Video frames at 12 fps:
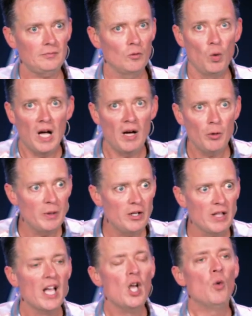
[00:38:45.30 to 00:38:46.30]
Well, how do we
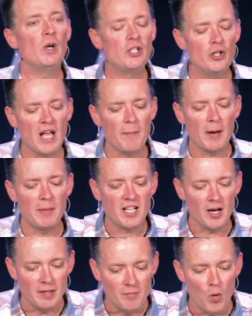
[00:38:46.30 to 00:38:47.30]
do that? We do that by
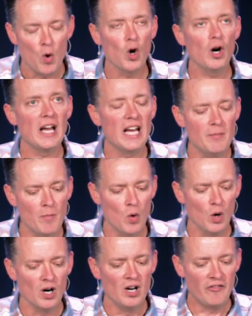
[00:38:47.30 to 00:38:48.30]
becoming more and
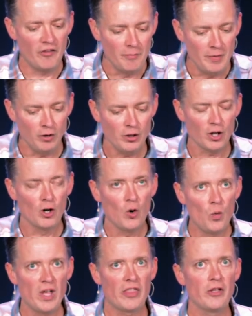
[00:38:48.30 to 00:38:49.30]
more familiar
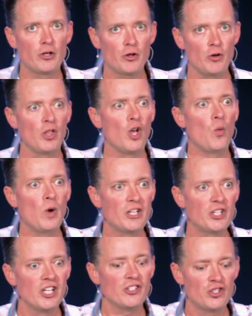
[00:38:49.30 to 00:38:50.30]
with the truth,
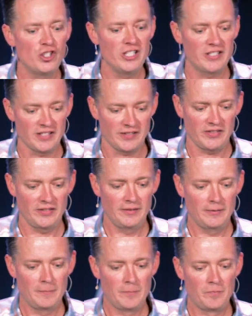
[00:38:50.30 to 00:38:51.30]
which is Jesus.
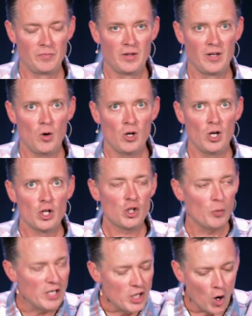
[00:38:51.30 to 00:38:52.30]

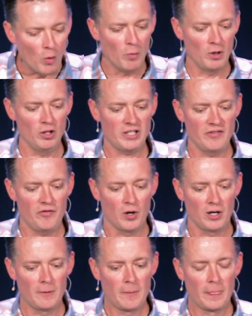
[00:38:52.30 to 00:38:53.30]
So we know what we're looking for.